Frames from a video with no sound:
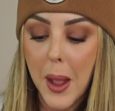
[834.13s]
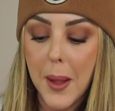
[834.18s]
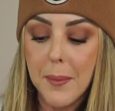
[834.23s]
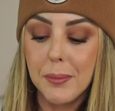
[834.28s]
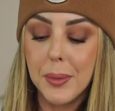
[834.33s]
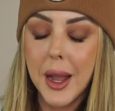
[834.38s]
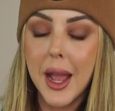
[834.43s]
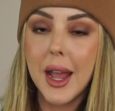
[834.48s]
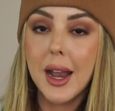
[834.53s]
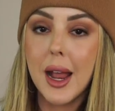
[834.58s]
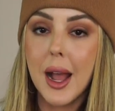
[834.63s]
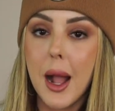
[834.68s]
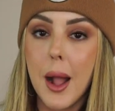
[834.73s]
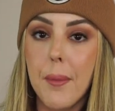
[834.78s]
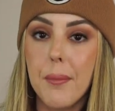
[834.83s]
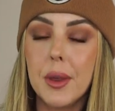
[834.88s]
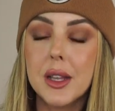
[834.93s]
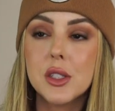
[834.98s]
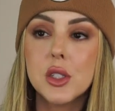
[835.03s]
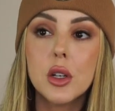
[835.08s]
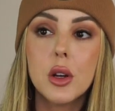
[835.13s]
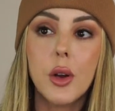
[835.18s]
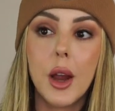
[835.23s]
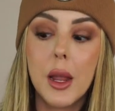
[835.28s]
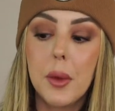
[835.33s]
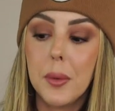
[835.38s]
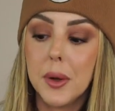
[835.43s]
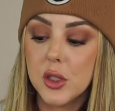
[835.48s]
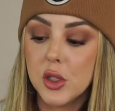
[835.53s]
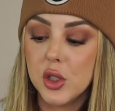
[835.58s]
But it's a
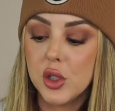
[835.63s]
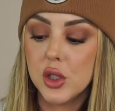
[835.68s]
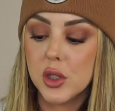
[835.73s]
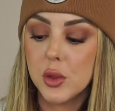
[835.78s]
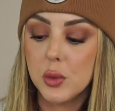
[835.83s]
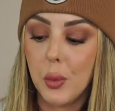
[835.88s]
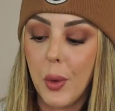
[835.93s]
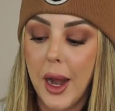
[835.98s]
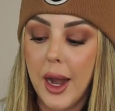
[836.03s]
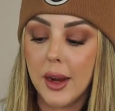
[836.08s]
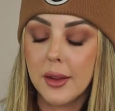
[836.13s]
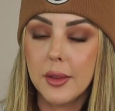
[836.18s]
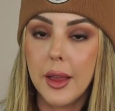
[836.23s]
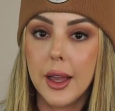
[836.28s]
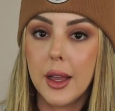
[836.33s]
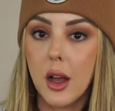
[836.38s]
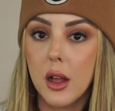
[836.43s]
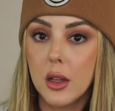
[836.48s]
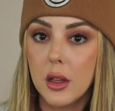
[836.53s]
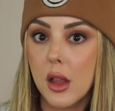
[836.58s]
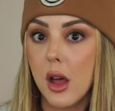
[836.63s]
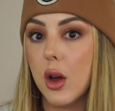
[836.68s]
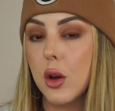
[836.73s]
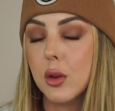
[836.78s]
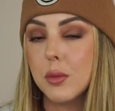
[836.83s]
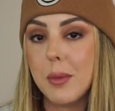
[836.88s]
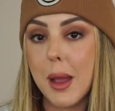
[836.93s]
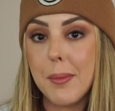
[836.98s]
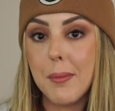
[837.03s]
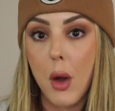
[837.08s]
great one to just wear like
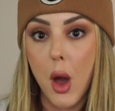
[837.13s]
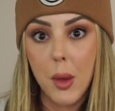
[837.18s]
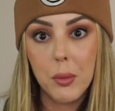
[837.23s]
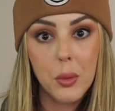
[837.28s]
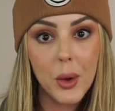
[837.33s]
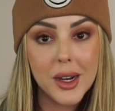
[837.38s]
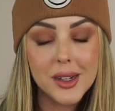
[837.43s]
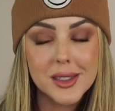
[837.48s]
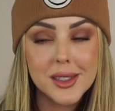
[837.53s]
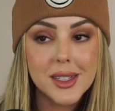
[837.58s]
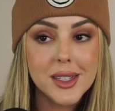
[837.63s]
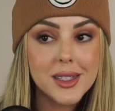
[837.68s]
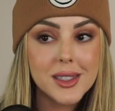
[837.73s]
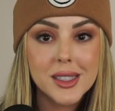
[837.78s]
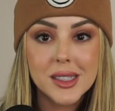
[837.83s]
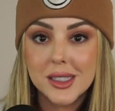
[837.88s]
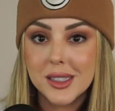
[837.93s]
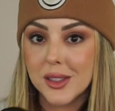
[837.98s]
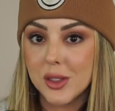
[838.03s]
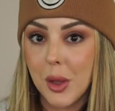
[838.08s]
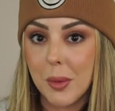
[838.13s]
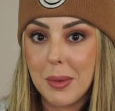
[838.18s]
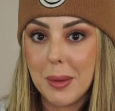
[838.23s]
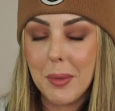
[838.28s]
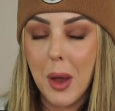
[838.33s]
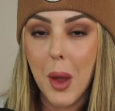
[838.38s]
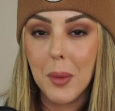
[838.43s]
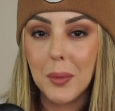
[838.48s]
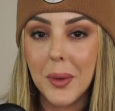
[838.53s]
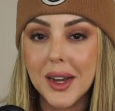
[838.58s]
alone. My mom wears this. This is all my
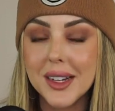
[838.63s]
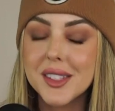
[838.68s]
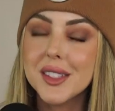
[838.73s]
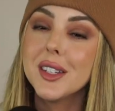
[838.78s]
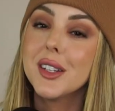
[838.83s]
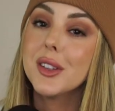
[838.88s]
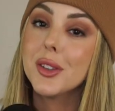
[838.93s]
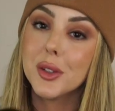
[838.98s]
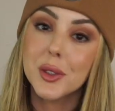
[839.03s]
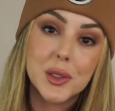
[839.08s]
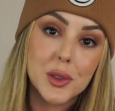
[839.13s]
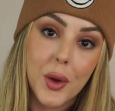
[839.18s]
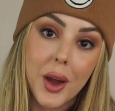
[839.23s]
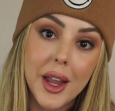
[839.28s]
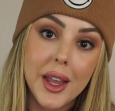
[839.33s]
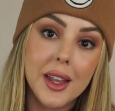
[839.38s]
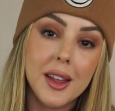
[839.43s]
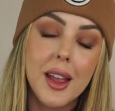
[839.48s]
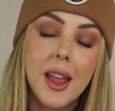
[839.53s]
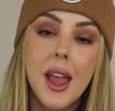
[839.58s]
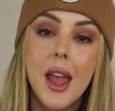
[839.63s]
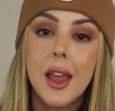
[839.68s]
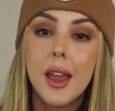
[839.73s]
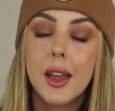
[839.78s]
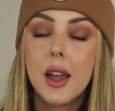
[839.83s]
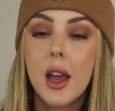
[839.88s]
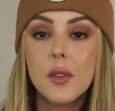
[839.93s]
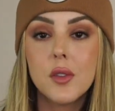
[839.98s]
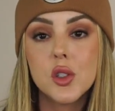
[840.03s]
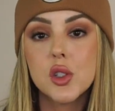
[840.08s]
mom wears, and it looks great.
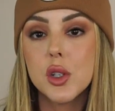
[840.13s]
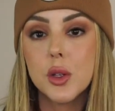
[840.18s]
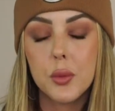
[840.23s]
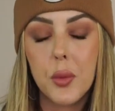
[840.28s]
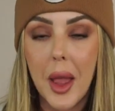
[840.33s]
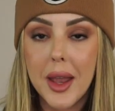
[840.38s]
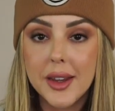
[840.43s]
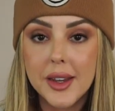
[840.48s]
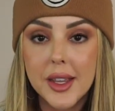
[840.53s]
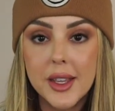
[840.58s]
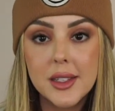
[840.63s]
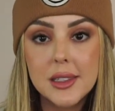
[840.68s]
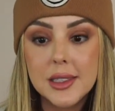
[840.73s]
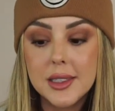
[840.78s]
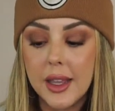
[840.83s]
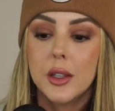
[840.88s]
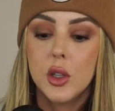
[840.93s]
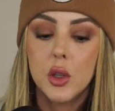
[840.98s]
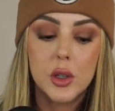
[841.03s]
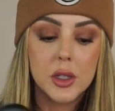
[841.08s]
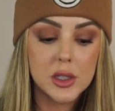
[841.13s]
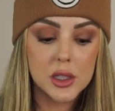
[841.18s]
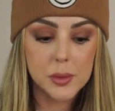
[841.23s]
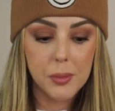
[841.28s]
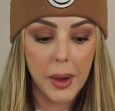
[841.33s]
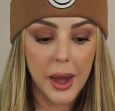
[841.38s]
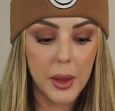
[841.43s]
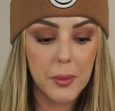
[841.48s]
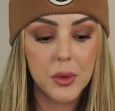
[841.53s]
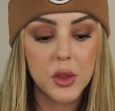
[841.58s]
It covers her redness. You could
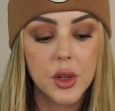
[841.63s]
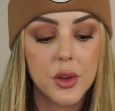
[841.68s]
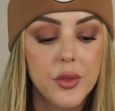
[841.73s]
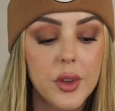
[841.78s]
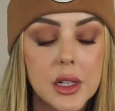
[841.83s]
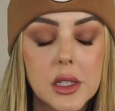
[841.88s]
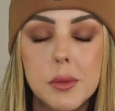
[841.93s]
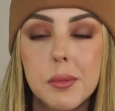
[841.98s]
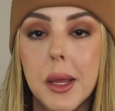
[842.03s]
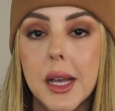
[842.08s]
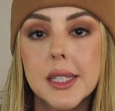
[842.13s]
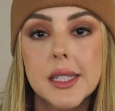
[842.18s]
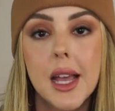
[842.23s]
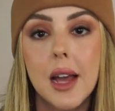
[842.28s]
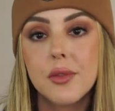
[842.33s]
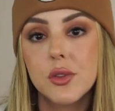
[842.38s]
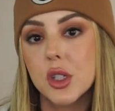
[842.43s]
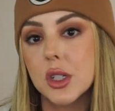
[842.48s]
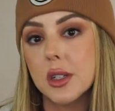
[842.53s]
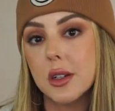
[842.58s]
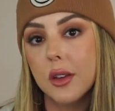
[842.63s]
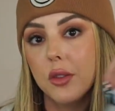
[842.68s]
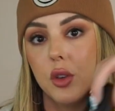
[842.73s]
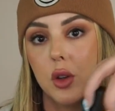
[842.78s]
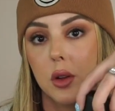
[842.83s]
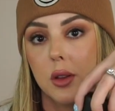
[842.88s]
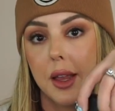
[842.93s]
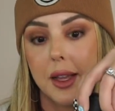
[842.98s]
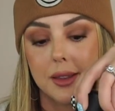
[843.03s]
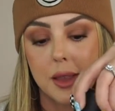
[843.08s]
spray with your Fix Plus after if you
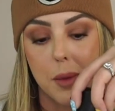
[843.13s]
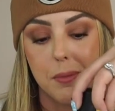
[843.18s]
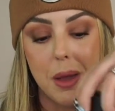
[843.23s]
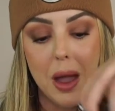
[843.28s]
don't like that